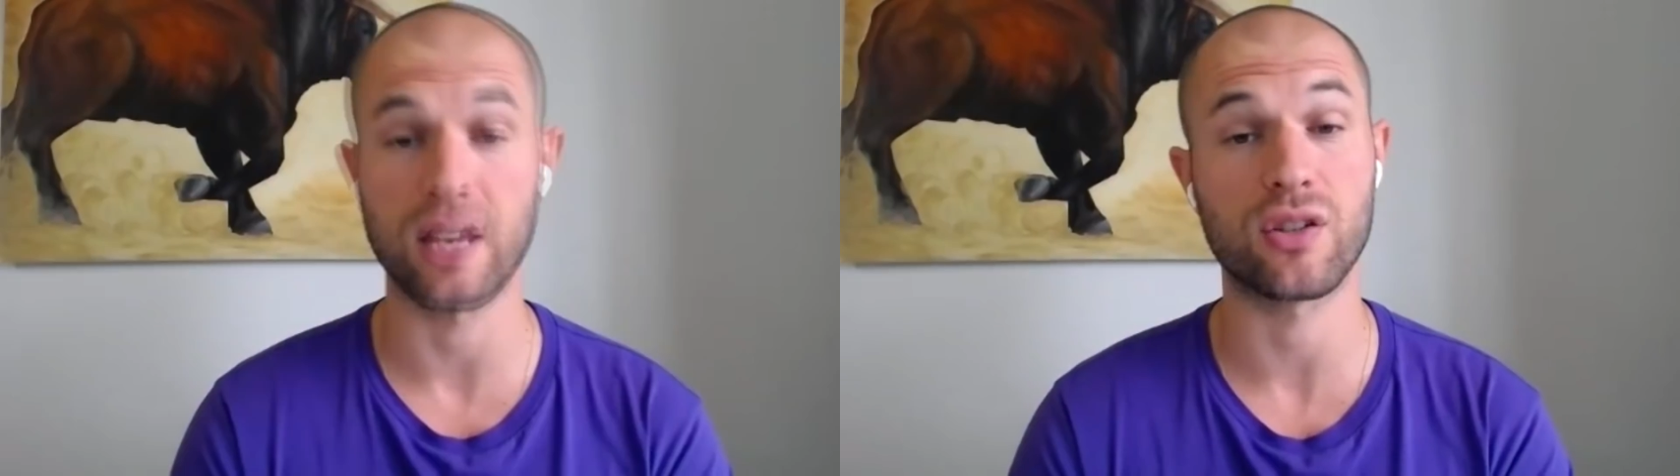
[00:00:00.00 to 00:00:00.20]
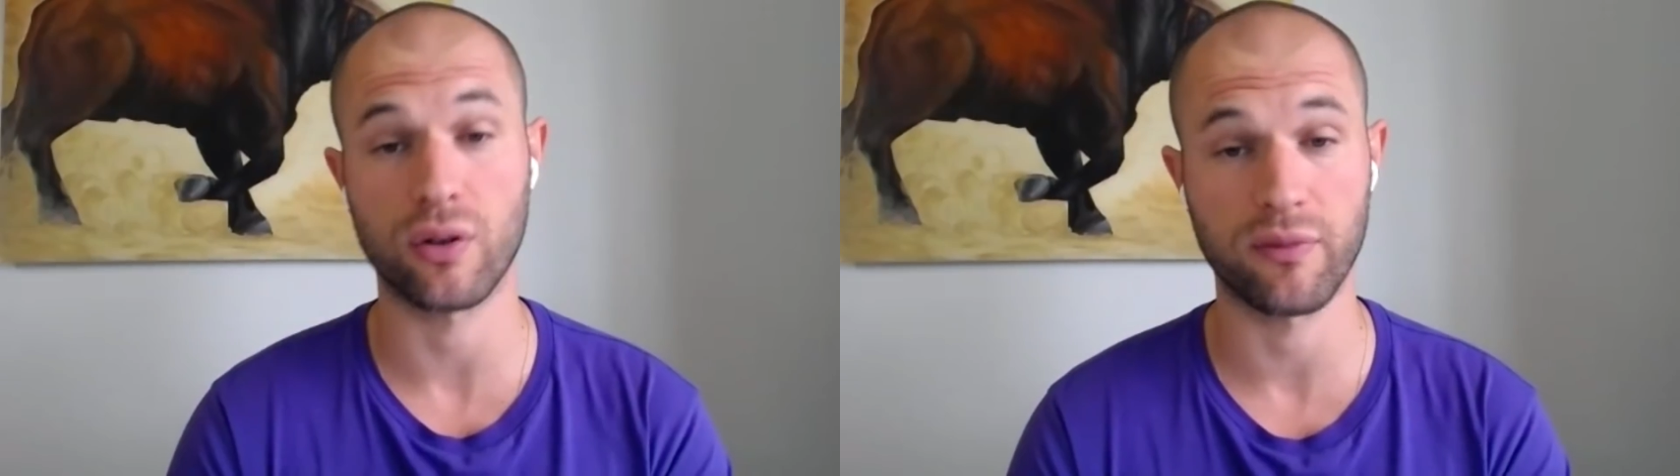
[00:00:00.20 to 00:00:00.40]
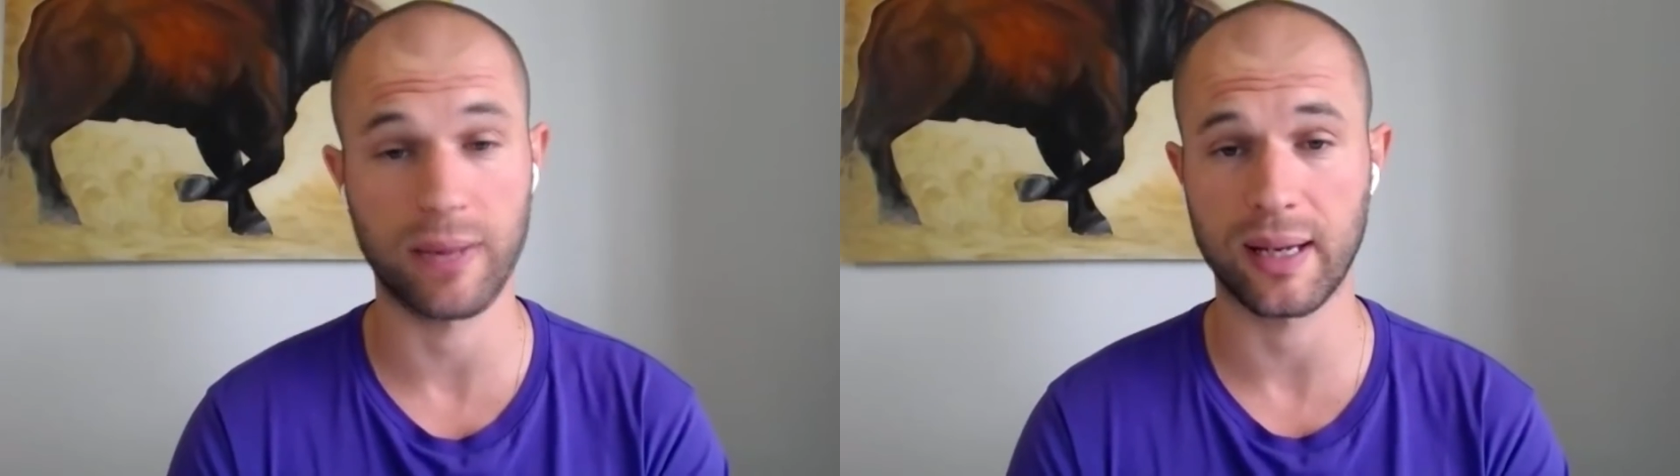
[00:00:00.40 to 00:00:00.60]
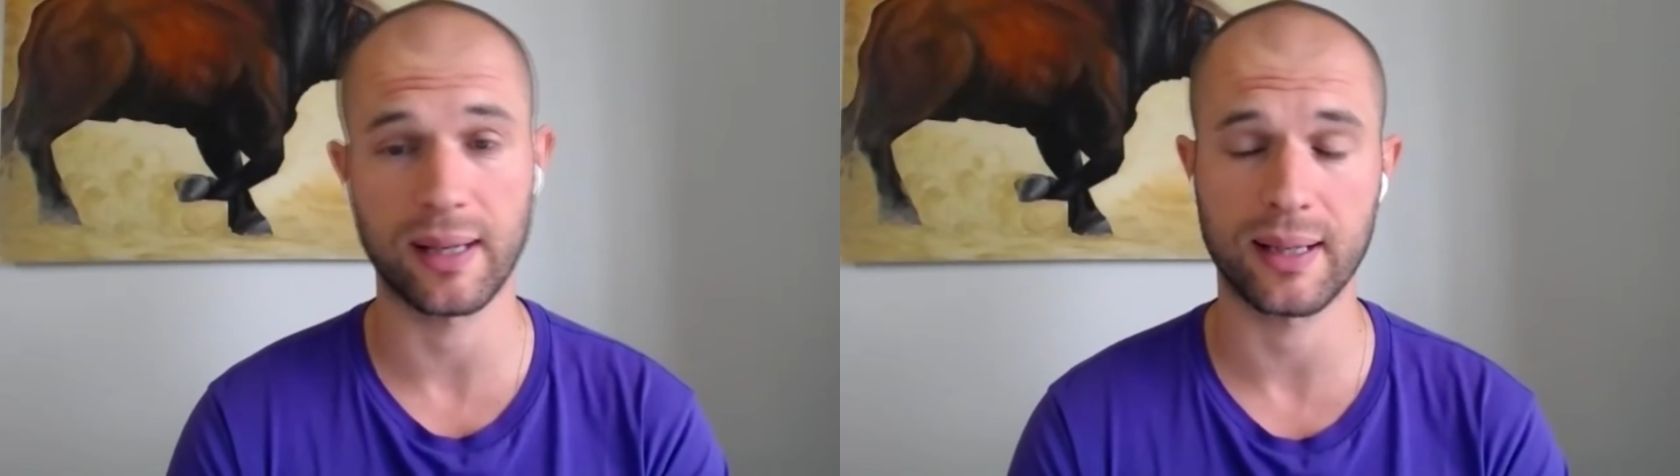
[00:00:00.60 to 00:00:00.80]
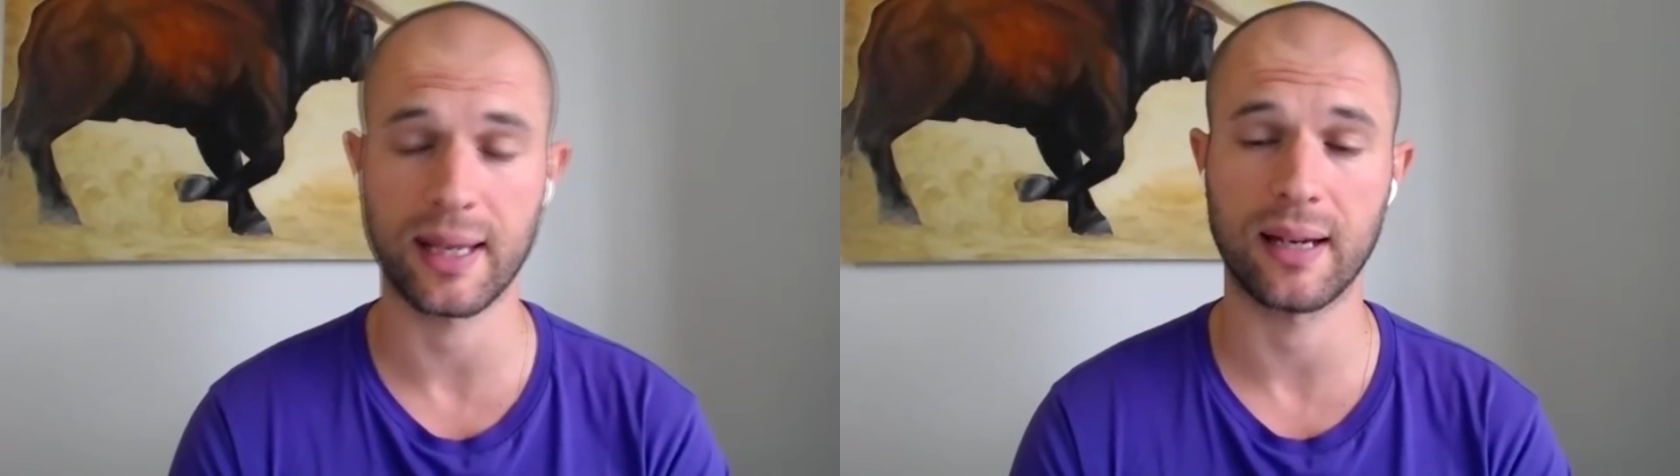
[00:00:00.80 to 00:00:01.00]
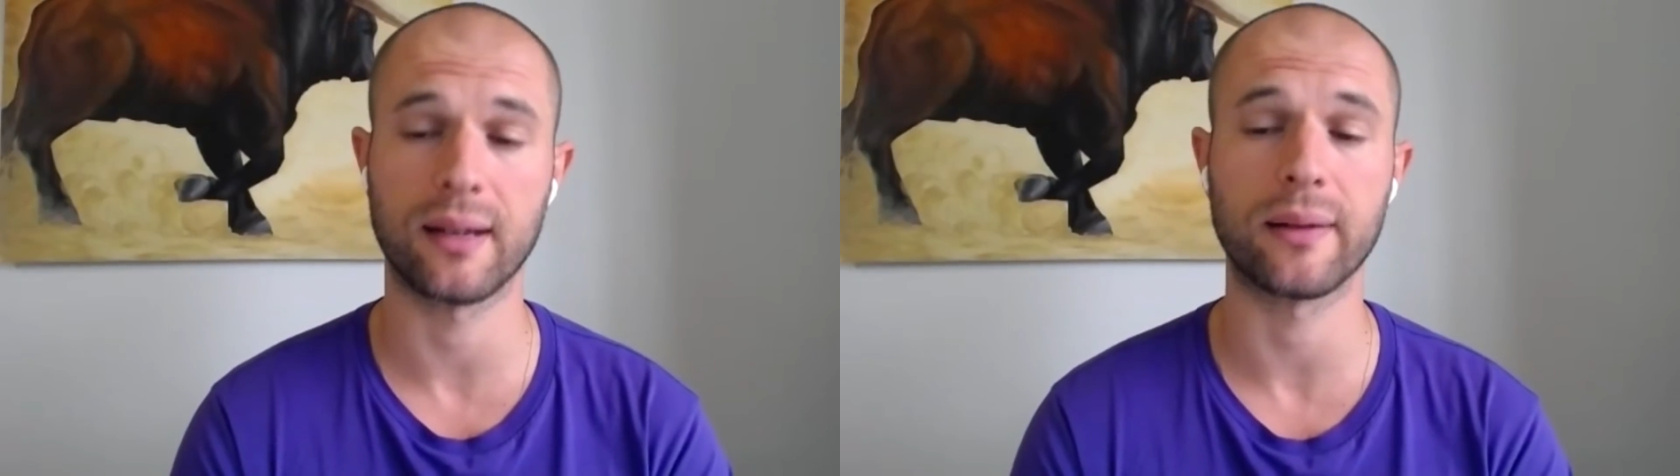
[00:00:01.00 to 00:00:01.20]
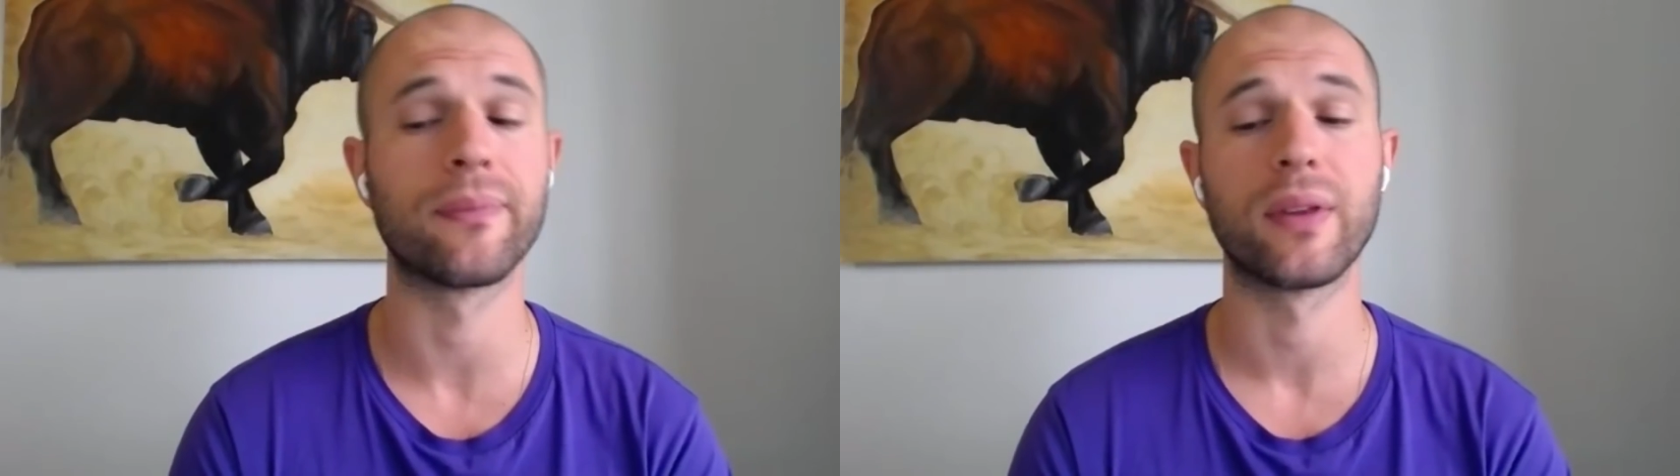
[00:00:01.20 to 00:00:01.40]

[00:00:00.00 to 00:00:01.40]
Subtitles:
any sort of banking in Canada.